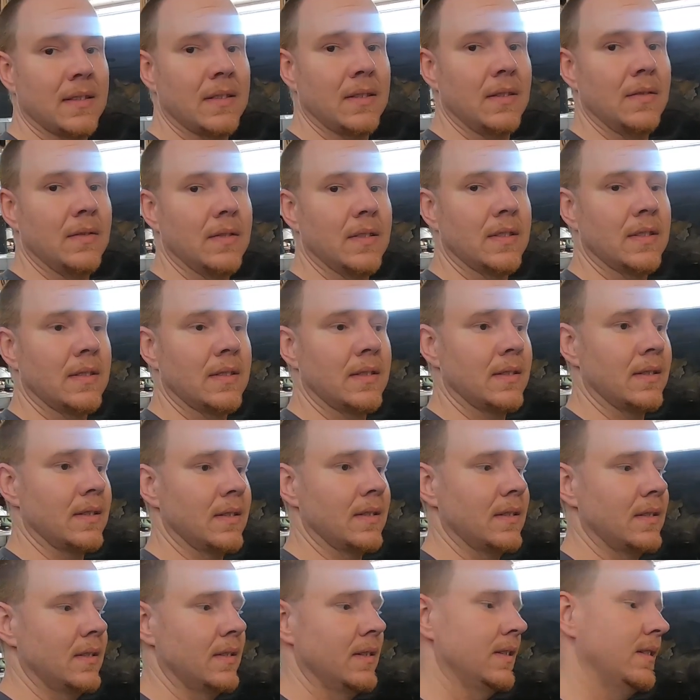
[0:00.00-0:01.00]
service,
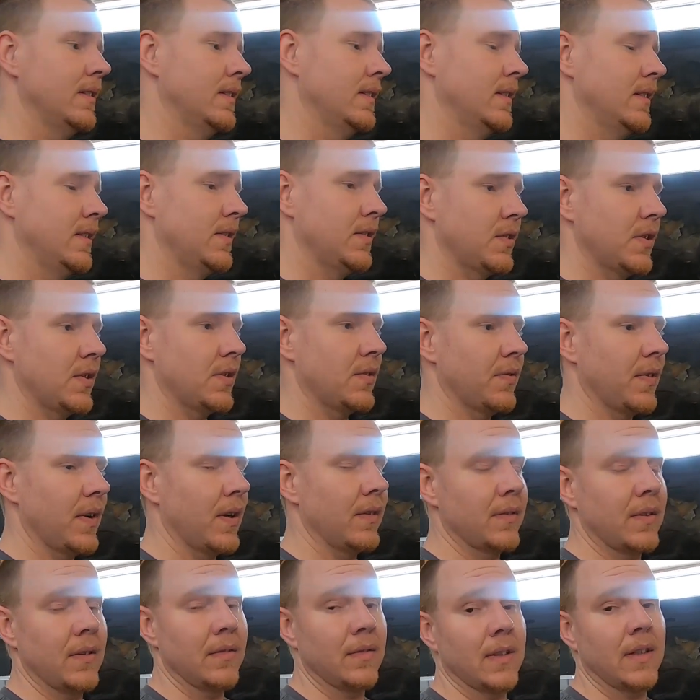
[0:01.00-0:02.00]
change
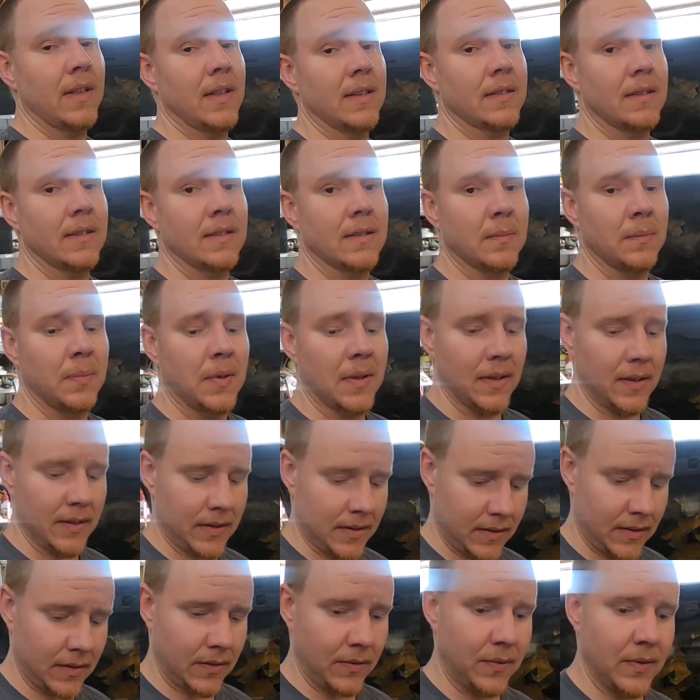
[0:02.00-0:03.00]
valve cover gasket, some piddly
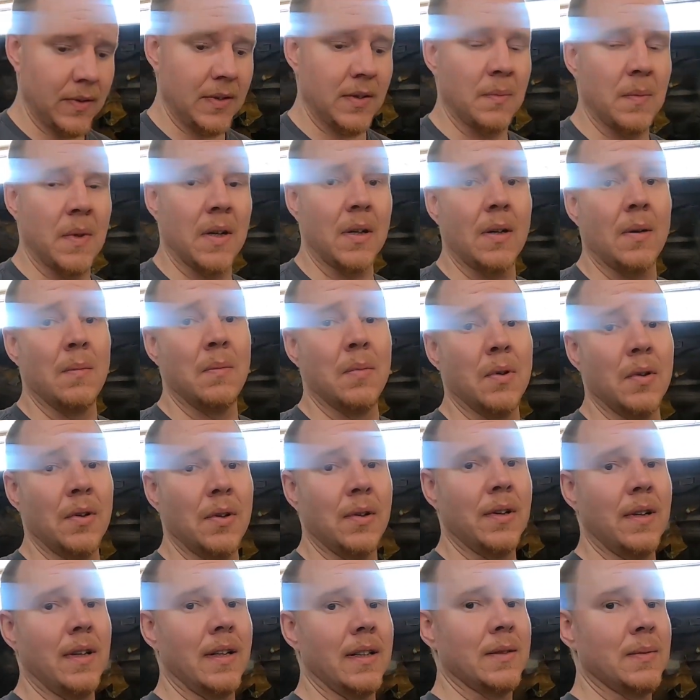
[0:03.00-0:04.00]
stuff, which I'm not gonna bore you
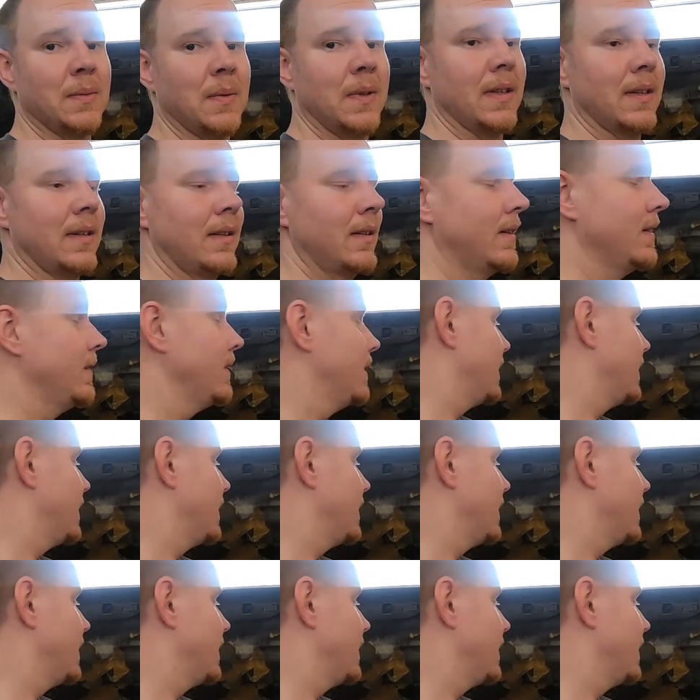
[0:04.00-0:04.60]
guys with.